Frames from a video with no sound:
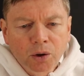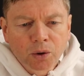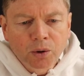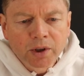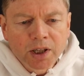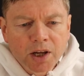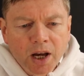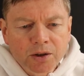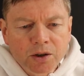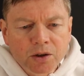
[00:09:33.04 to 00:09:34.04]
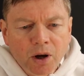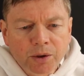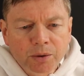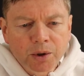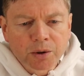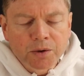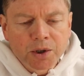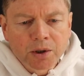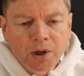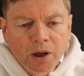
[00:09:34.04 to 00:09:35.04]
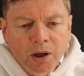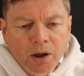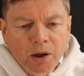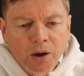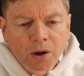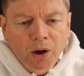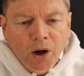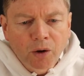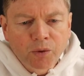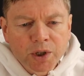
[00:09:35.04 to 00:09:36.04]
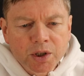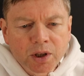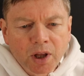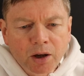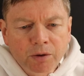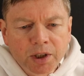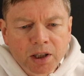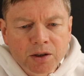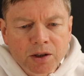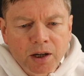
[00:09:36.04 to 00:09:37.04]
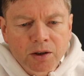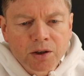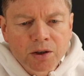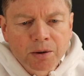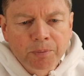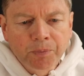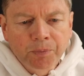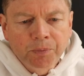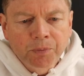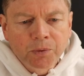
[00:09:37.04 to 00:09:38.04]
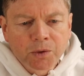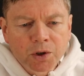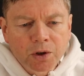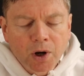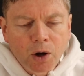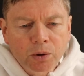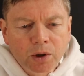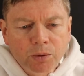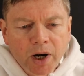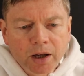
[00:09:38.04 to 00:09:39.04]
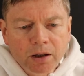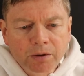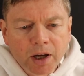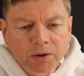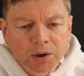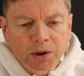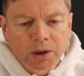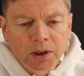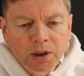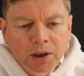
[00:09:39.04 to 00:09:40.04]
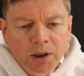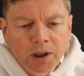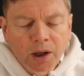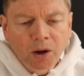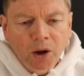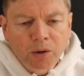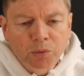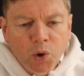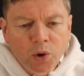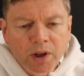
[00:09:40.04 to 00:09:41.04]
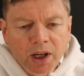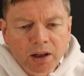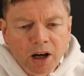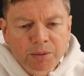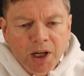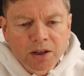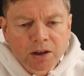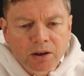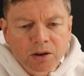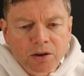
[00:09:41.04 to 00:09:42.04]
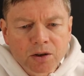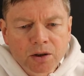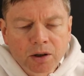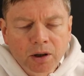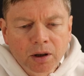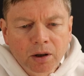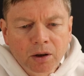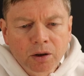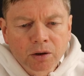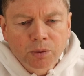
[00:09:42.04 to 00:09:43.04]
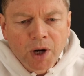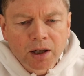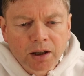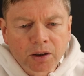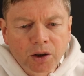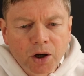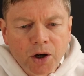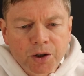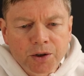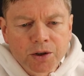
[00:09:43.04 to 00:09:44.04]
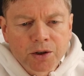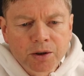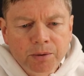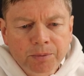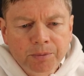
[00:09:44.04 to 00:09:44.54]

All these houses on the roofs of which they offered incense to the whole array of heaven, and poured their libations to alien gods.